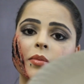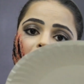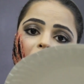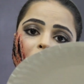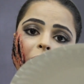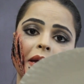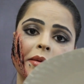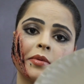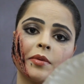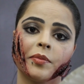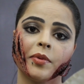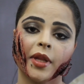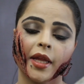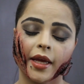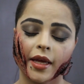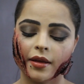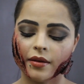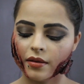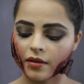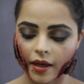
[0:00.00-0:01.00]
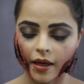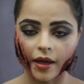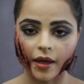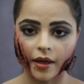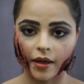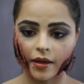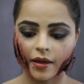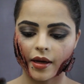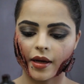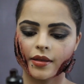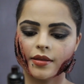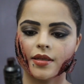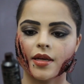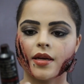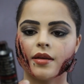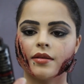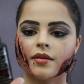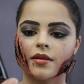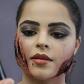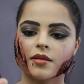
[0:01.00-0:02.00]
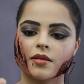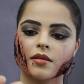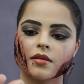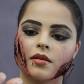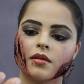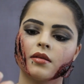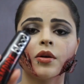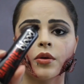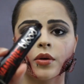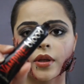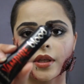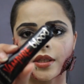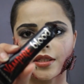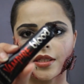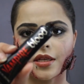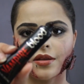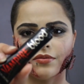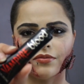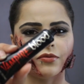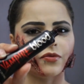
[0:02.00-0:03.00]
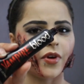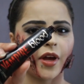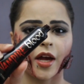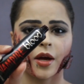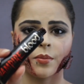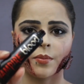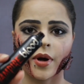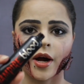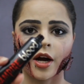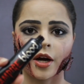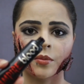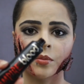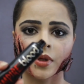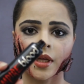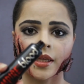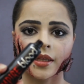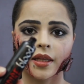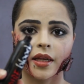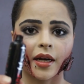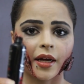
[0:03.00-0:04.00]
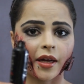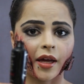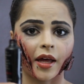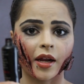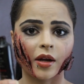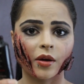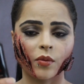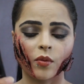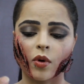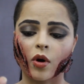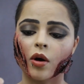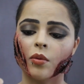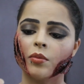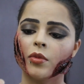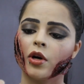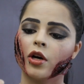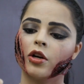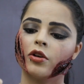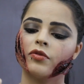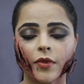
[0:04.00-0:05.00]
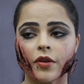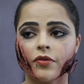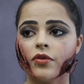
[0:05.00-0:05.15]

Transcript: me a paper plate, and I take this really cheap vampire blood that I got at Walmart.